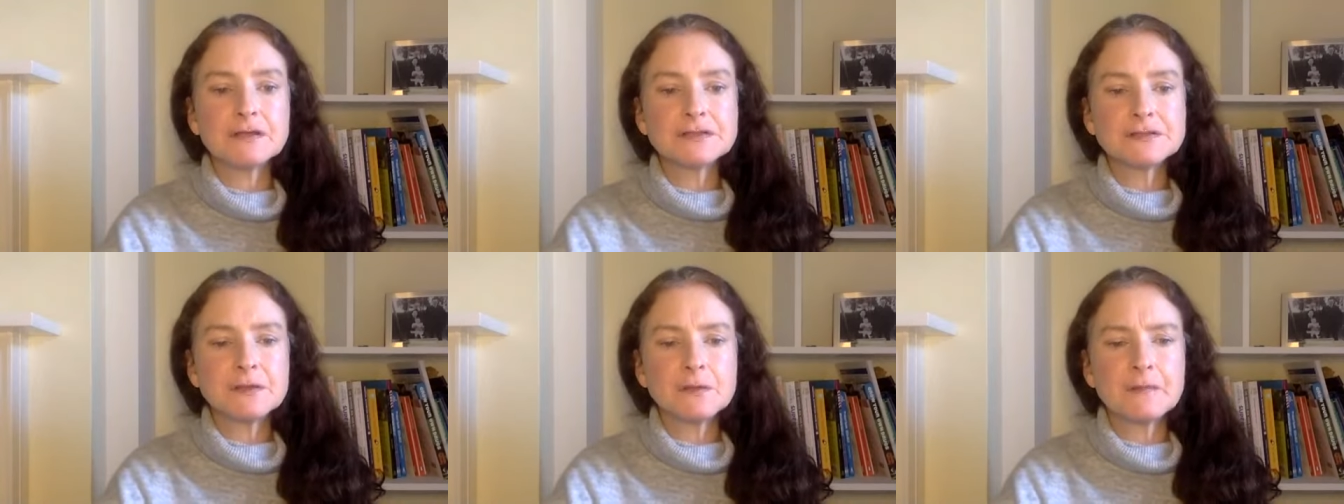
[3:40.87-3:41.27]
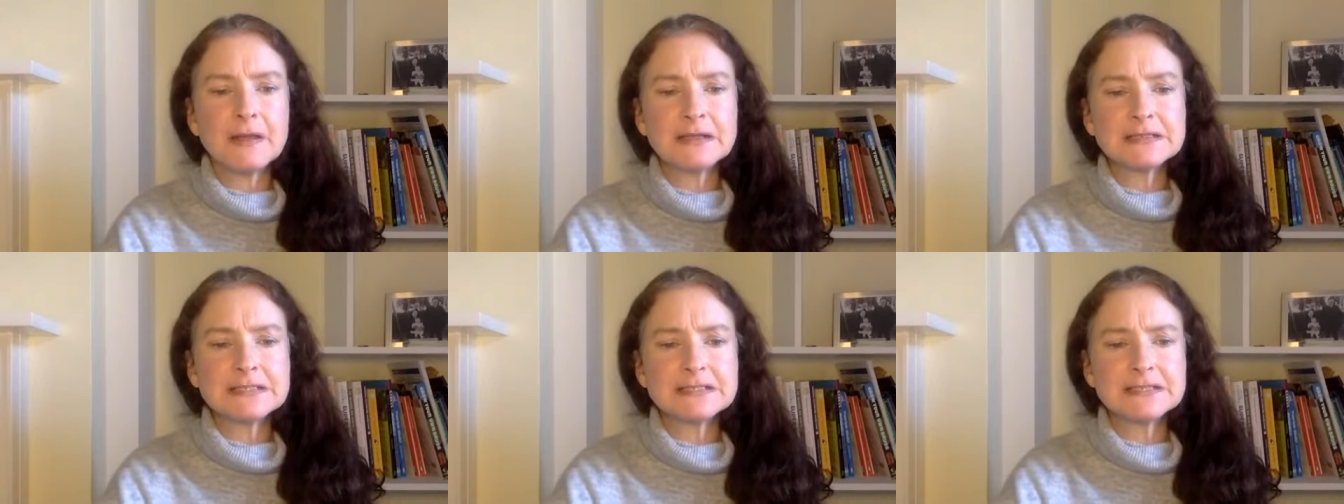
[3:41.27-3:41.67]
So
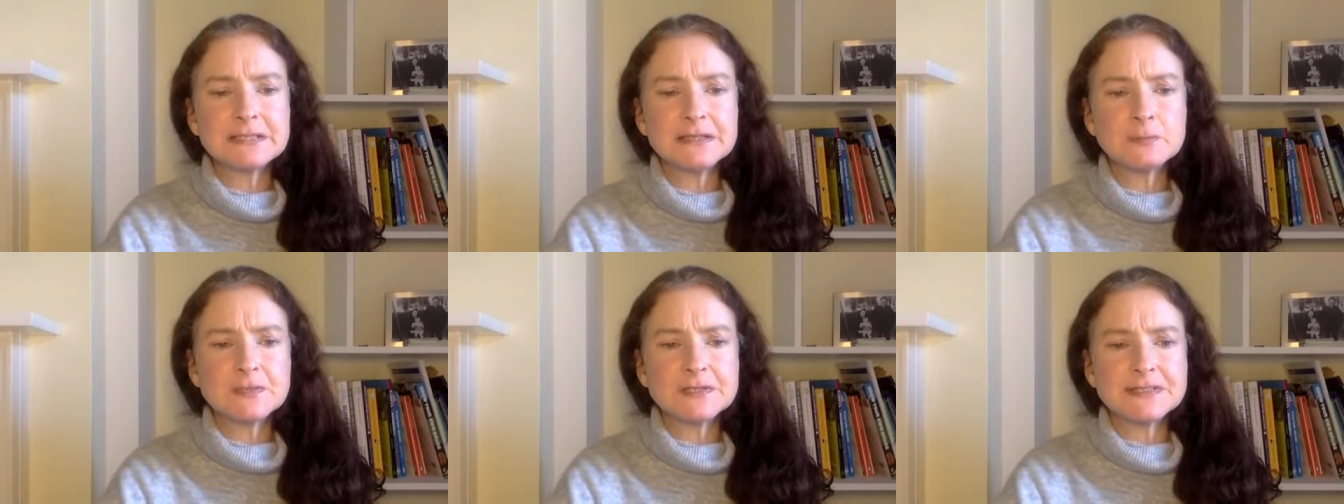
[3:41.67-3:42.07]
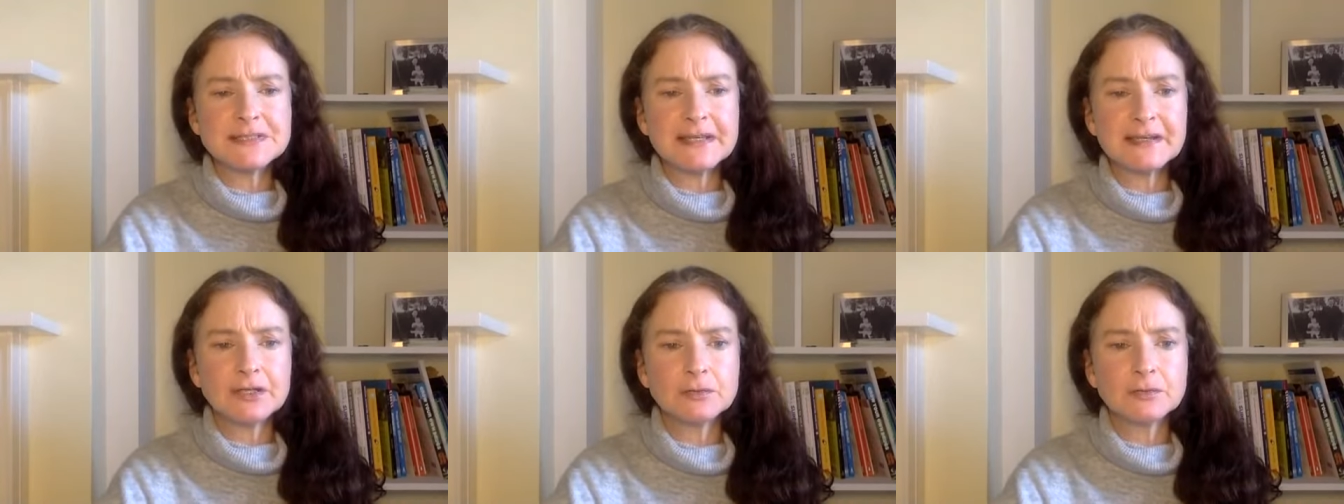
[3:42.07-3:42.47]
that's sleep. The
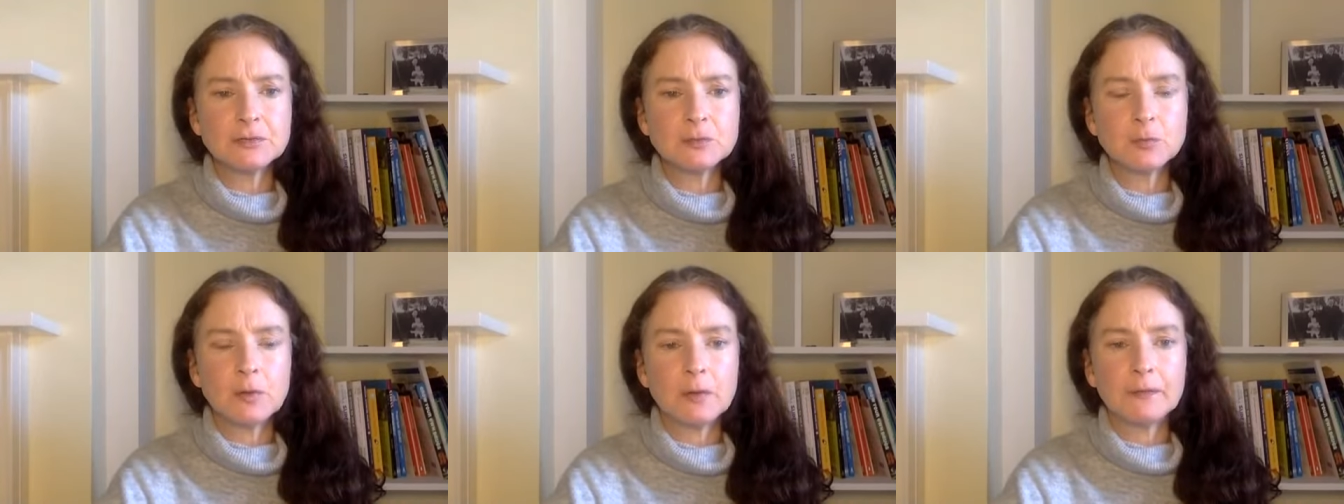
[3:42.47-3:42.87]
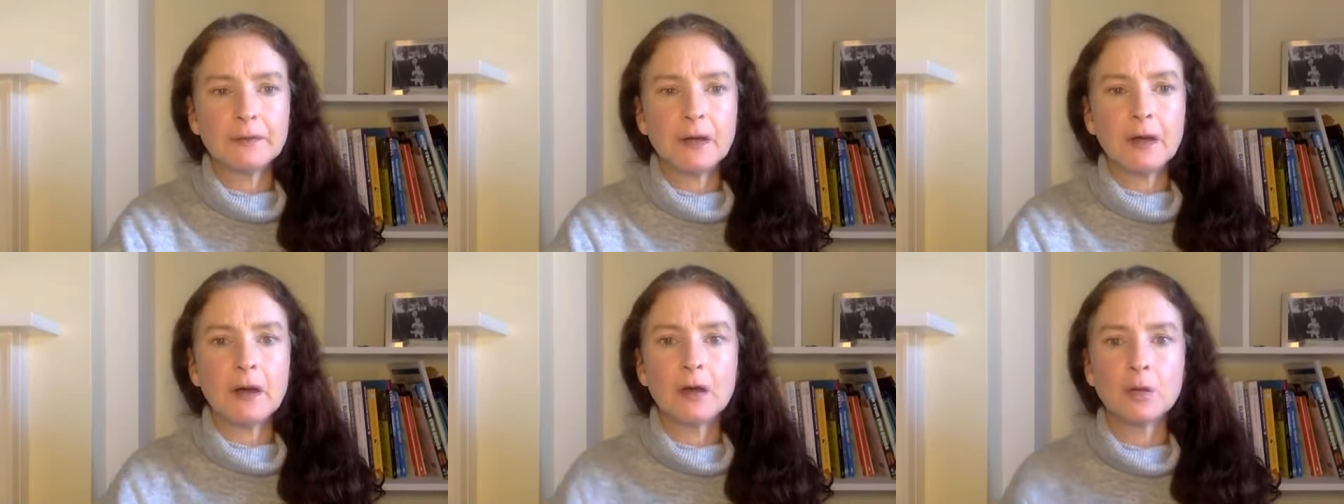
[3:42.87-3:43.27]
second
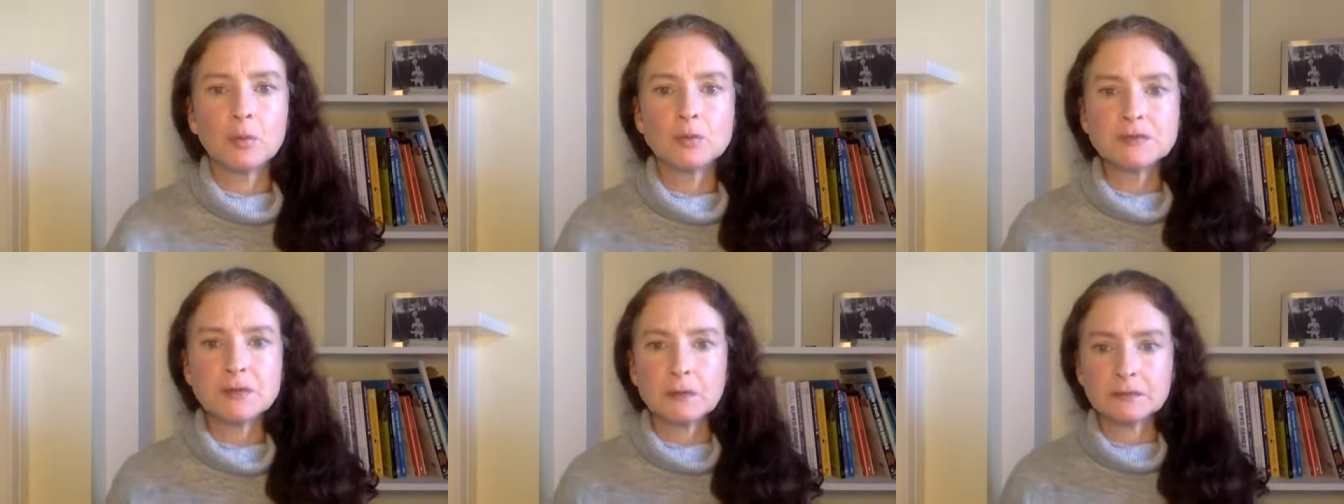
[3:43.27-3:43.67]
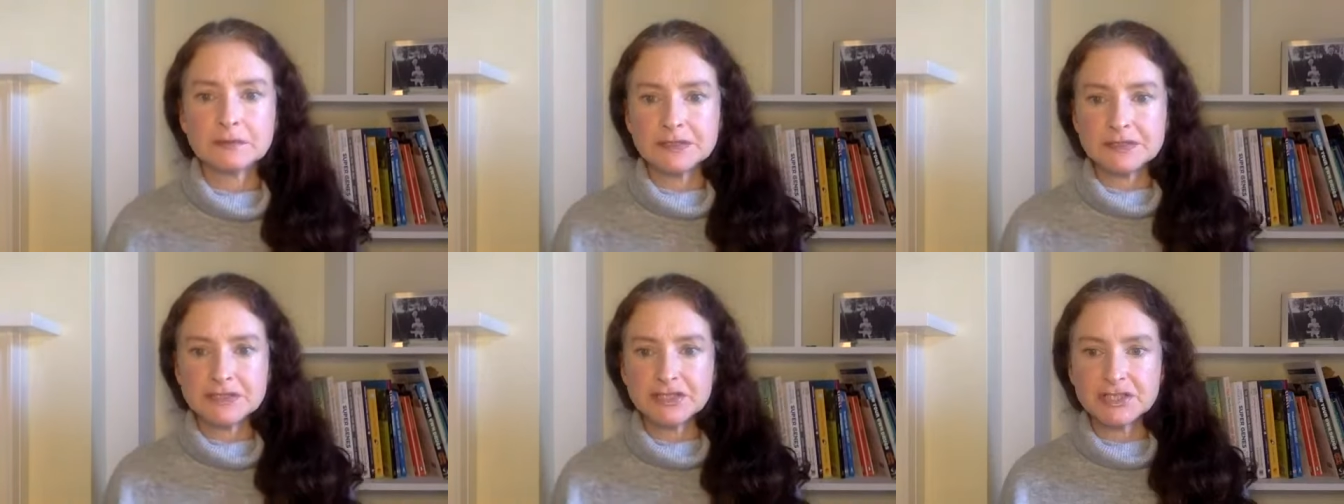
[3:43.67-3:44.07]
one I was going
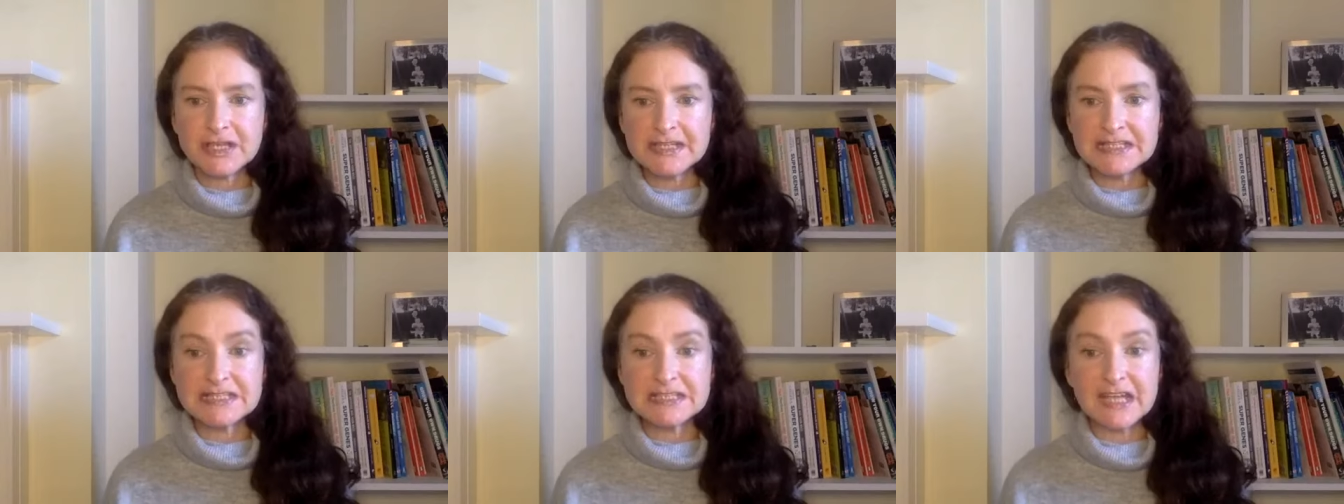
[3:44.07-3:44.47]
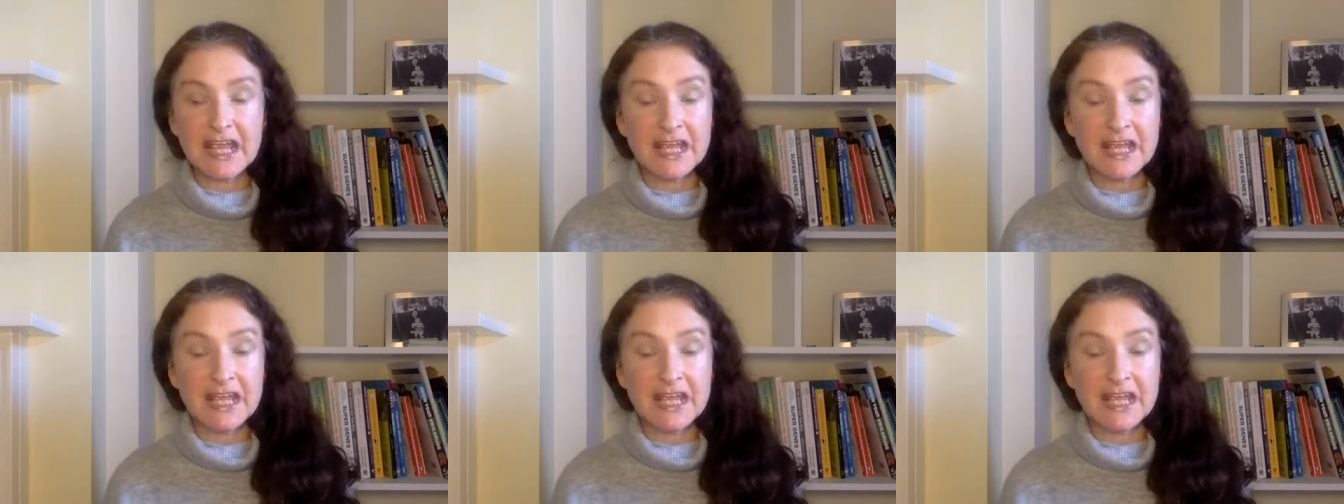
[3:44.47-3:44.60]
to suggest